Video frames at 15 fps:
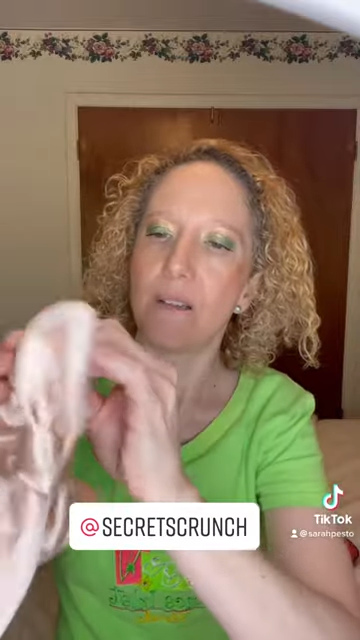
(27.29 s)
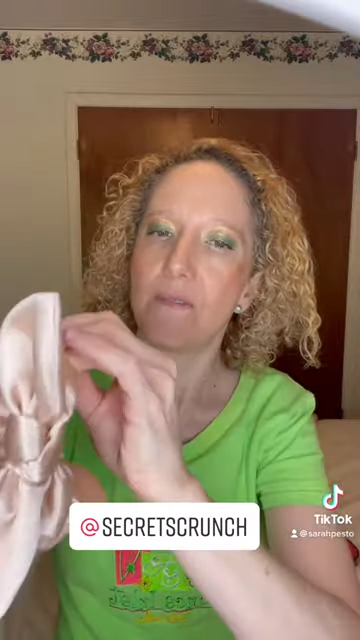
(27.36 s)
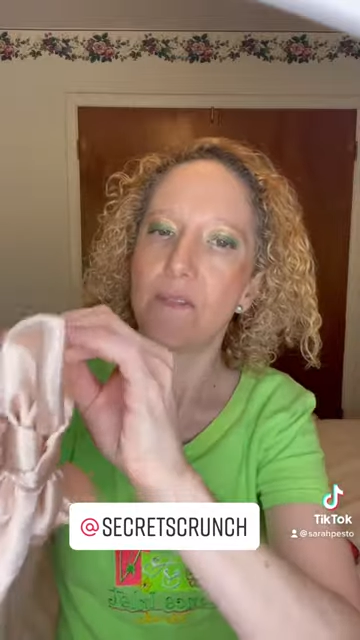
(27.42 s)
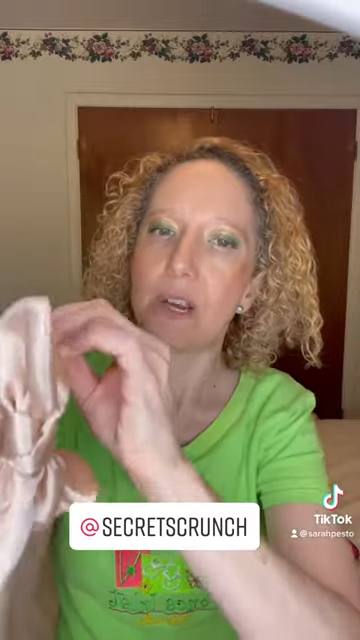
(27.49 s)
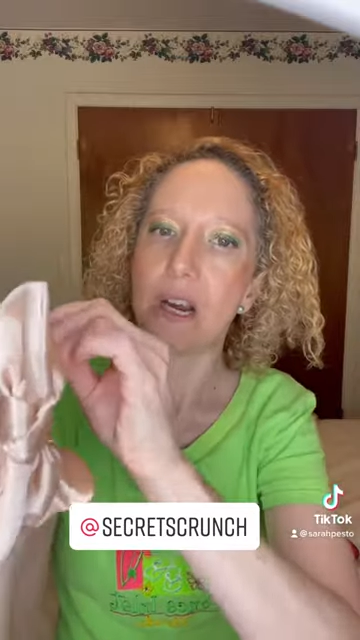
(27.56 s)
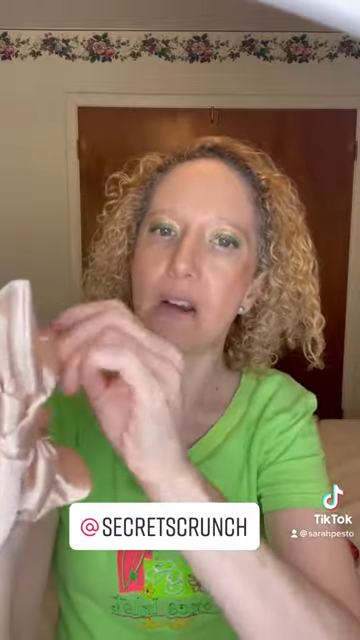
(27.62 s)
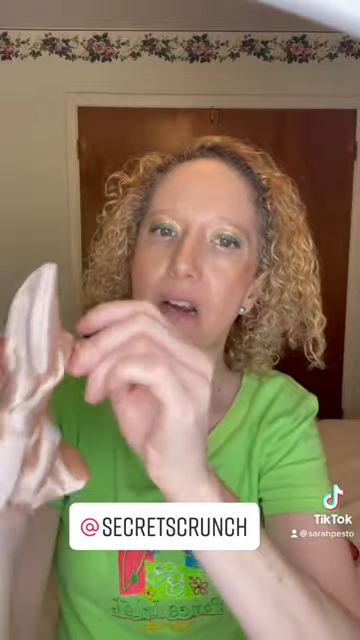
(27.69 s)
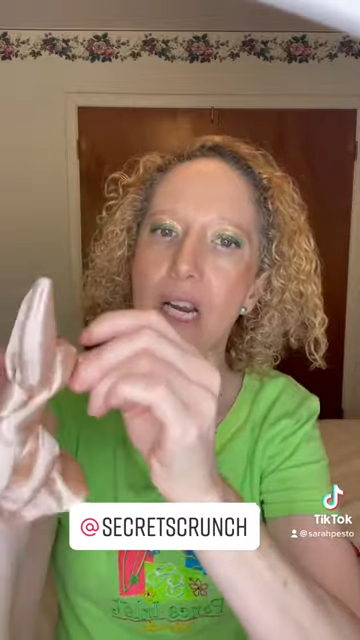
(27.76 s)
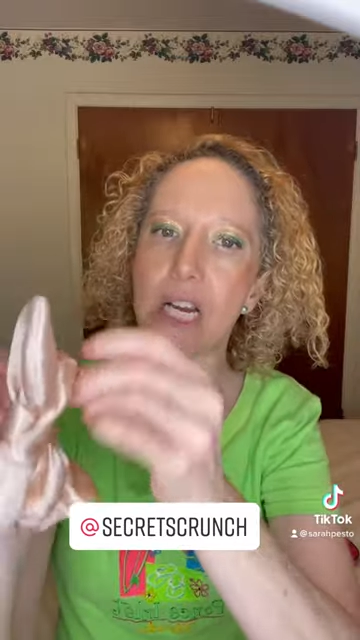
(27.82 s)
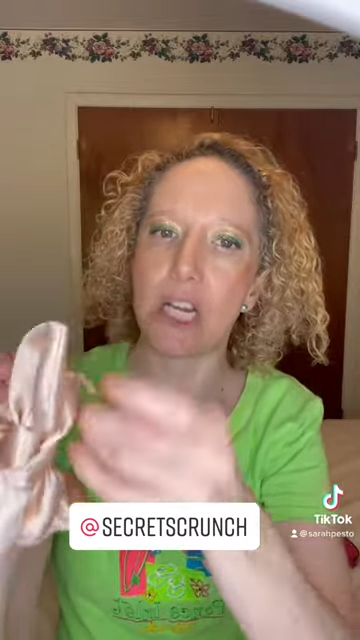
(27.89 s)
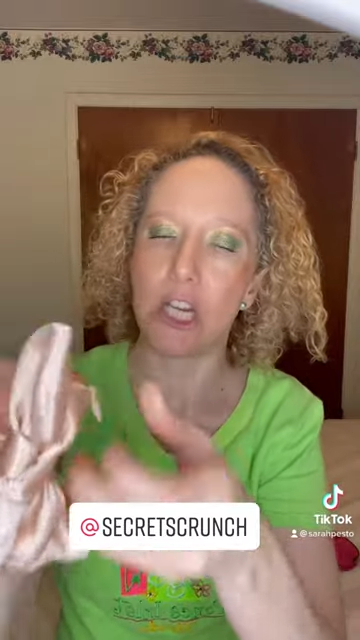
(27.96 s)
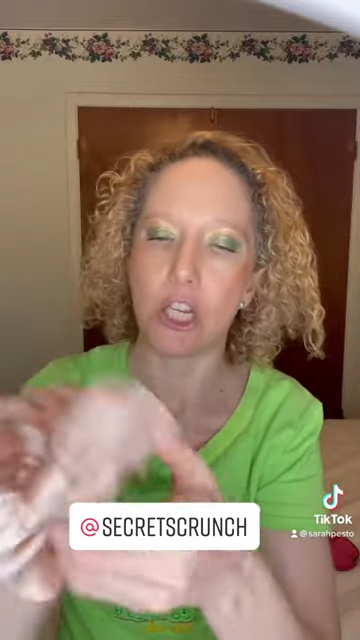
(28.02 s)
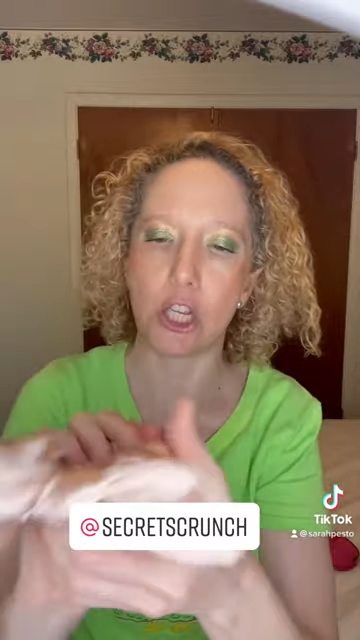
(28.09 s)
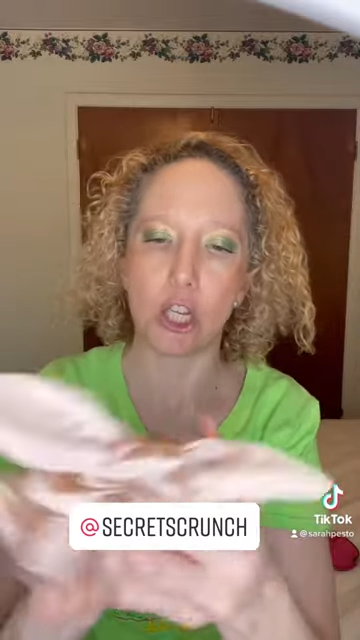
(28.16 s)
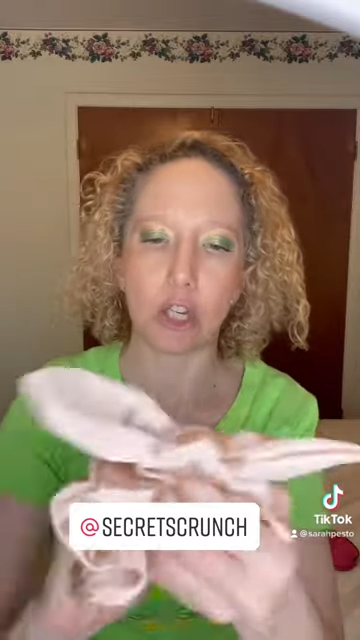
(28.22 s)
very
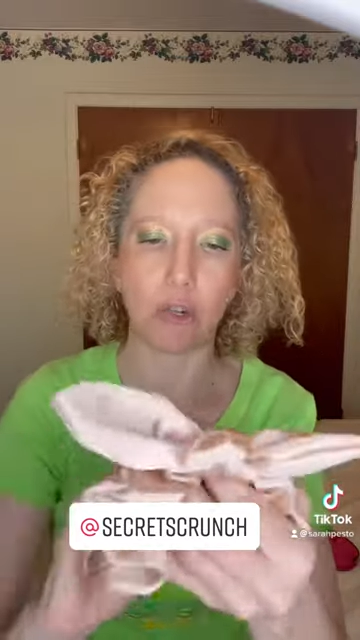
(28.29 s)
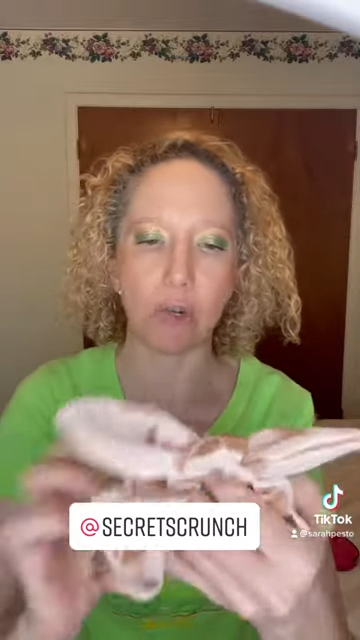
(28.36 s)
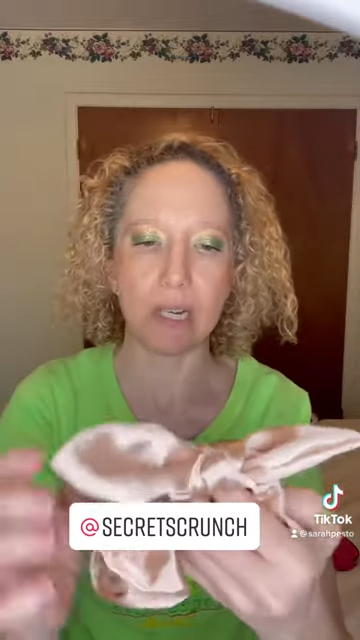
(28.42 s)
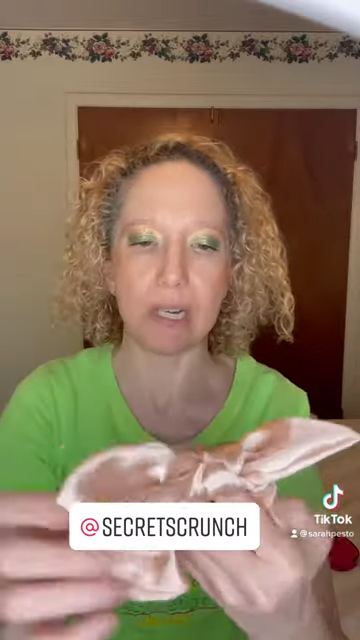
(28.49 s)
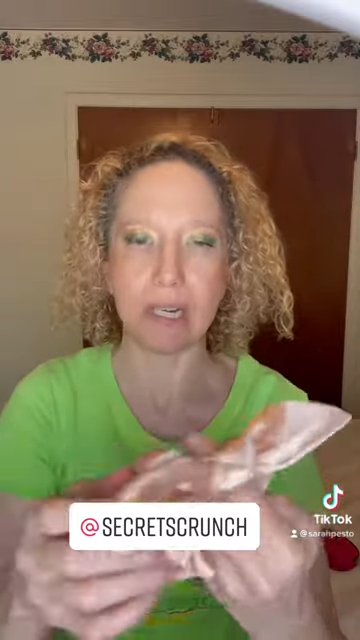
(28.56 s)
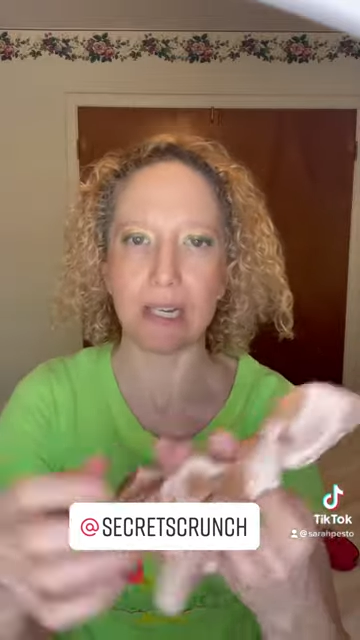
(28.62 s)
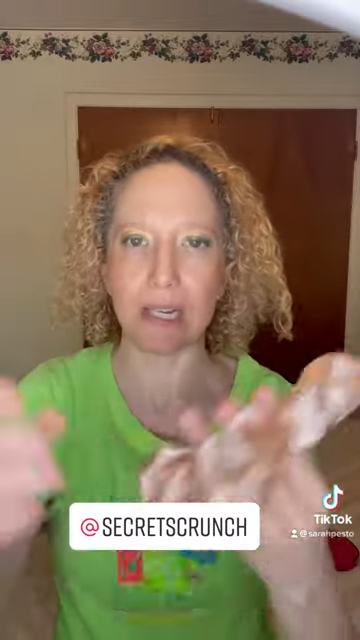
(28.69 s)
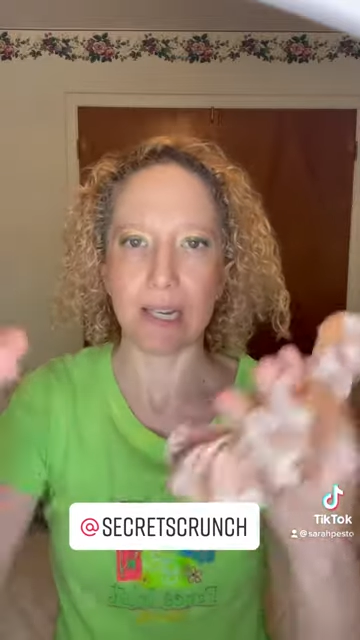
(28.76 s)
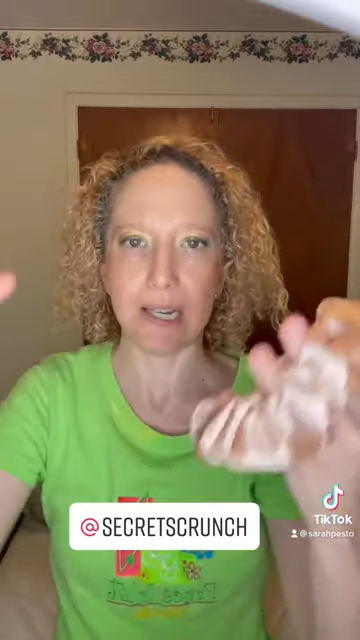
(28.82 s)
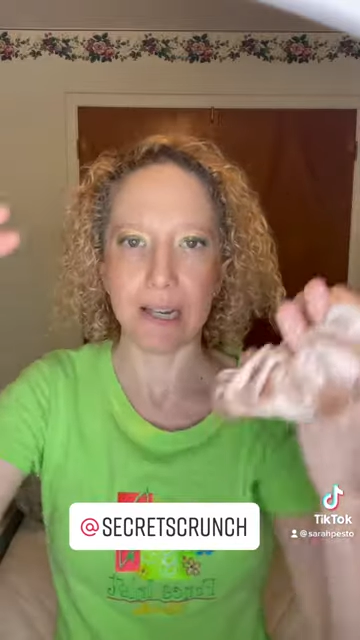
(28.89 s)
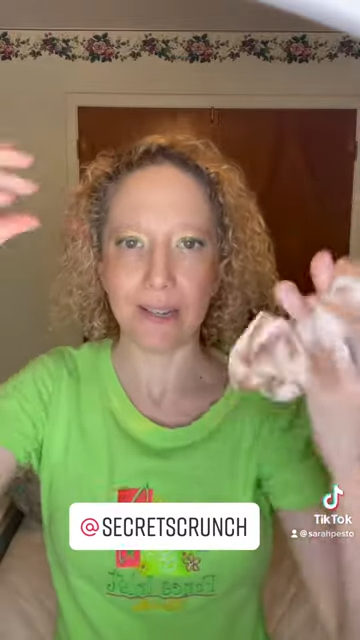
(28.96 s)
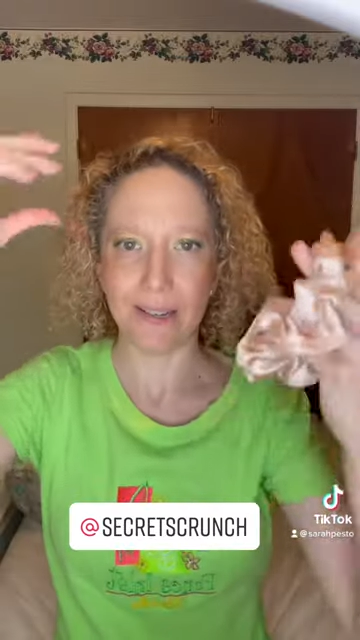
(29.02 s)
discreetly.